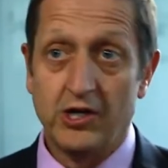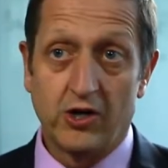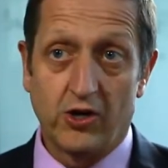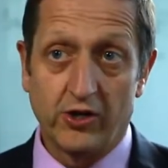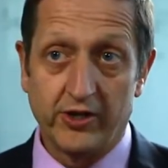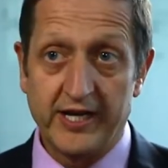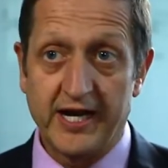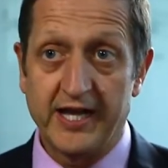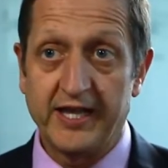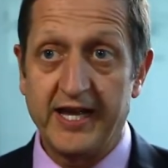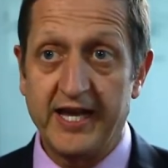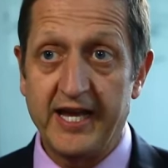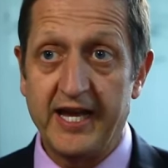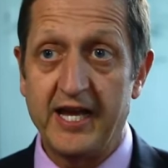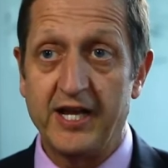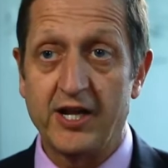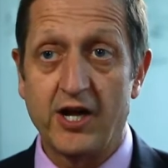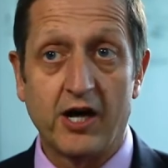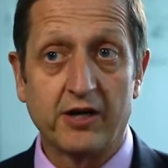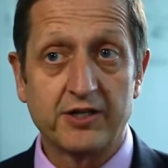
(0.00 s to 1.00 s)
On the other
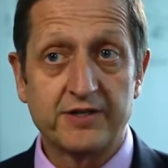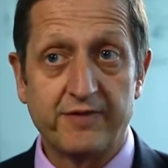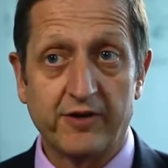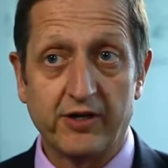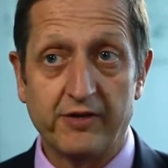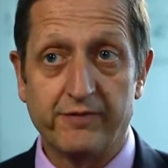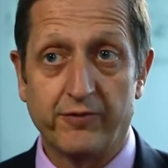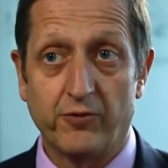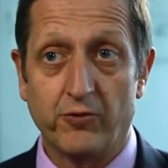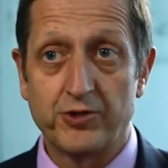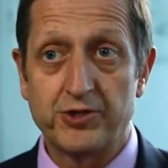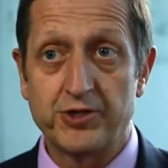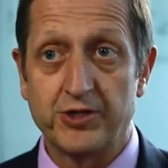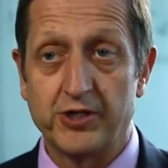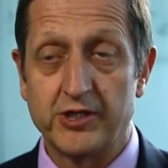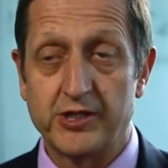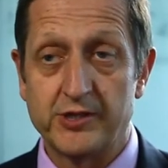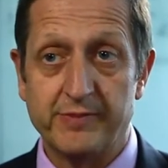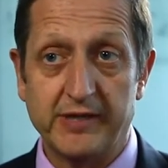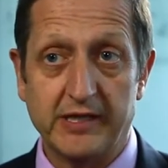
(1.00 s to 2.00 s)
hand, I was very
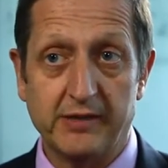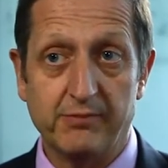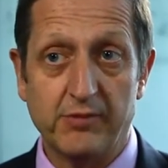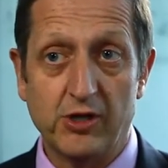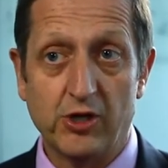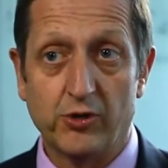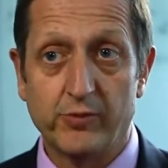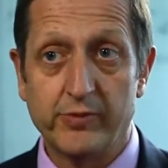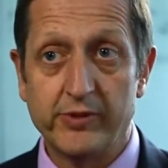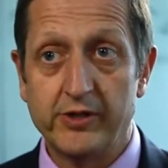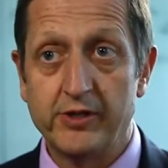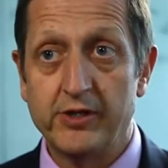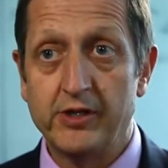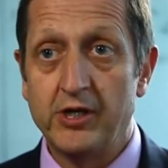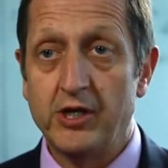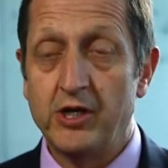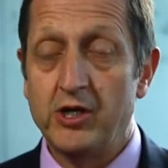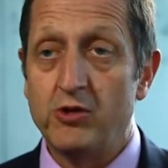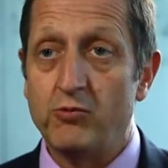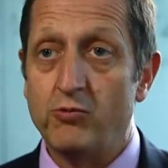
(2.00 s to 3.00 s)
fortunate to be in Melbourne
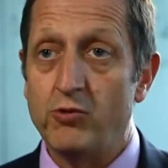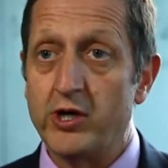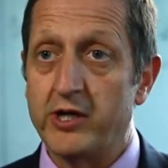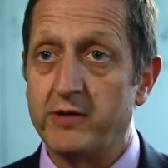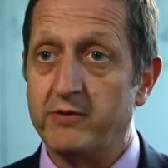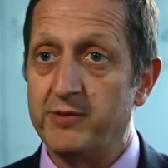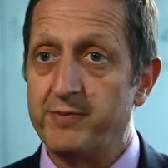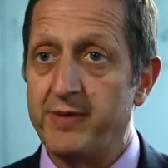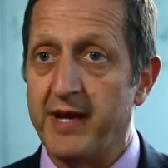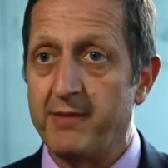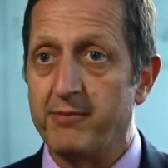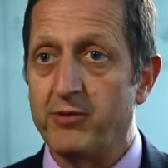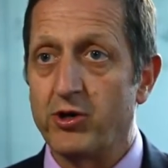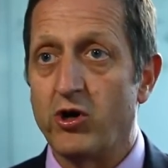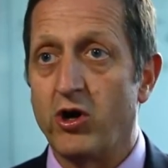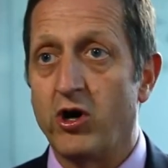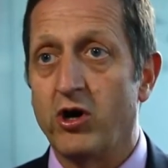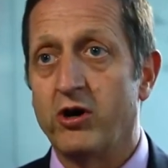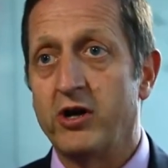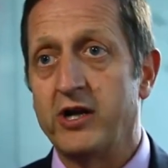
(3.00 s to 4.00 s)
working with Pat
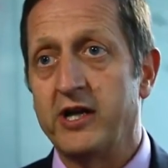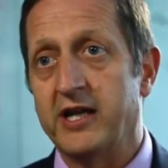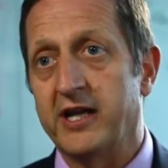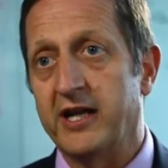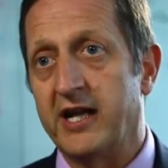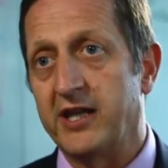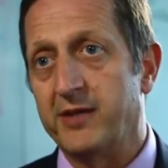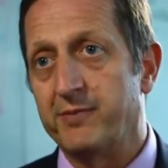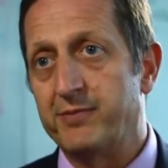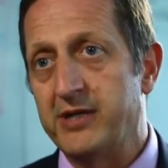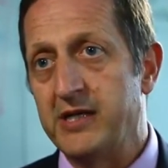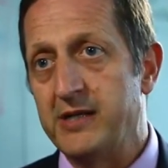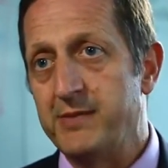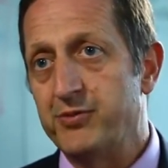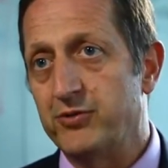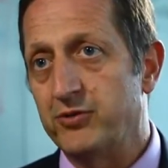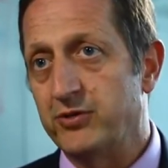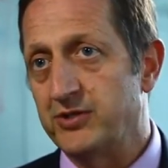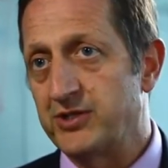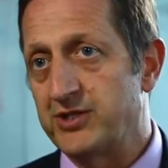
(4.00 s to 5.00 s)
McGorry and other
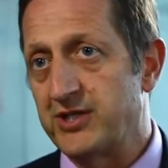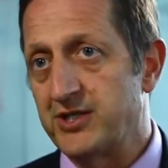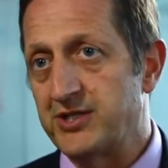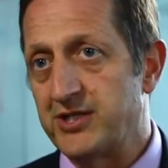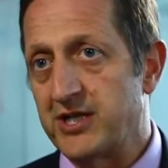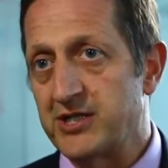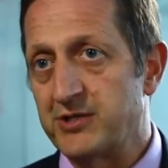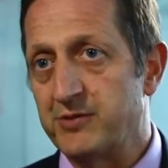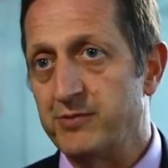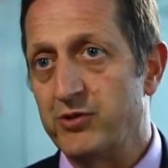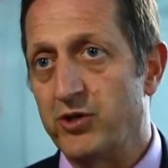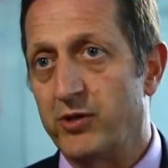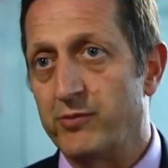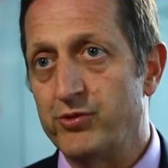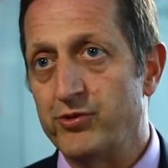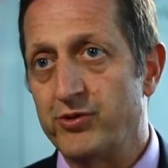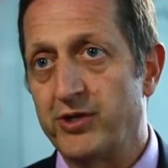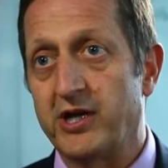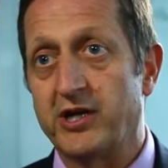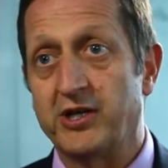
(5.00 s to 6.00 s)
people in the Association Beyond
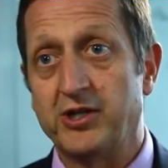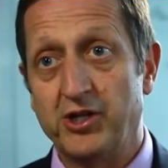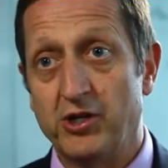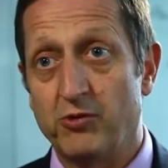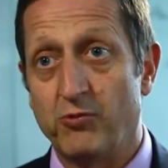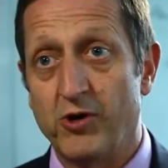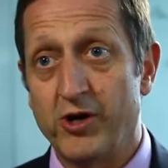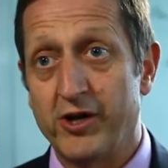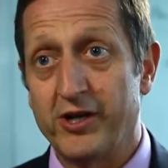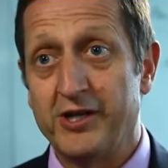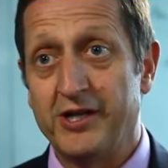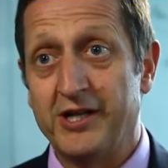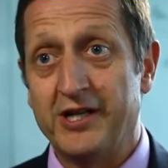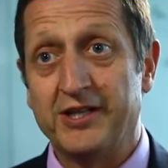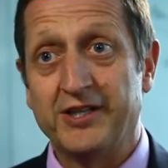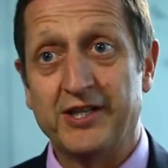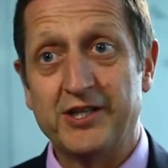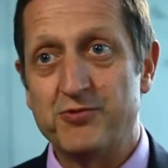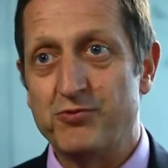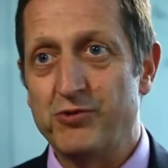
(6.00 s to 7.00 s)
Blue and going, you know what,
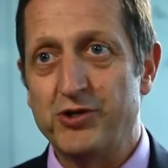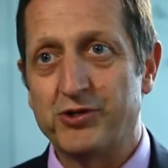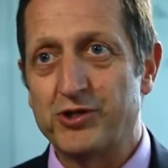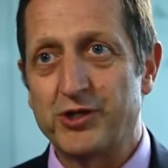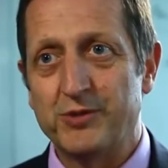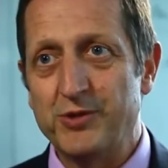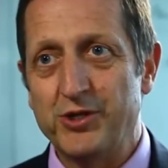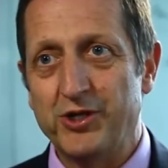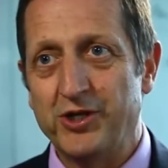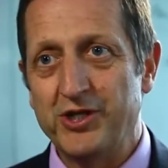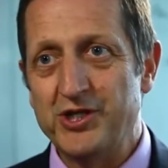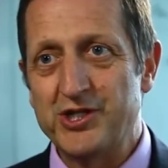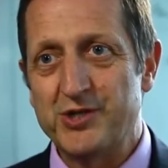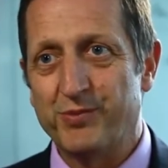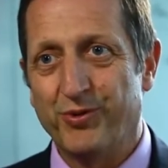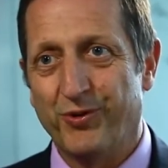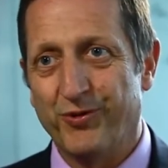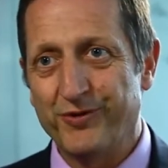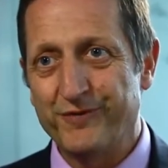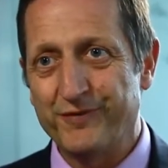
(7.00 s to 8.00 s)
there's real community
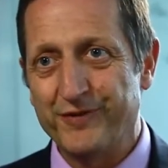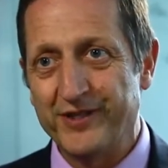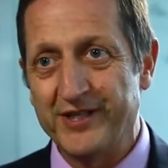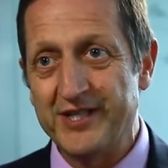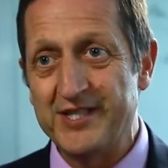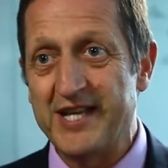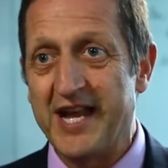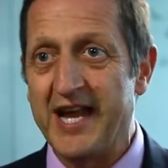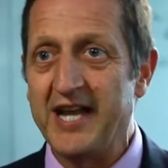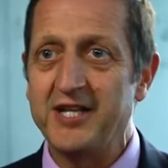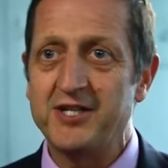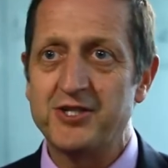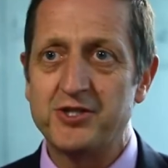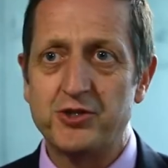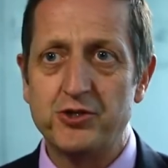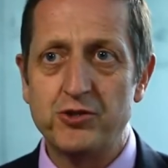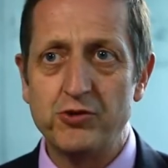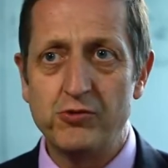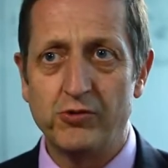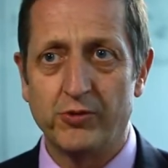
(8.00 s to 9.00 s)
support for this and it's
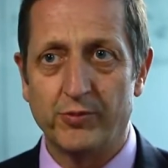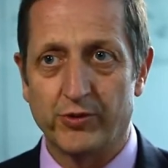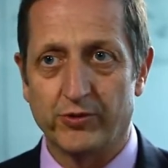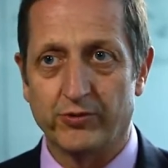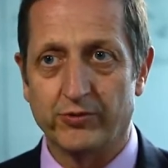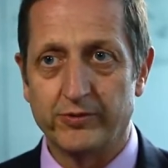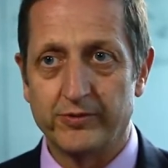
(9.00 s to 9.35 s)
doable.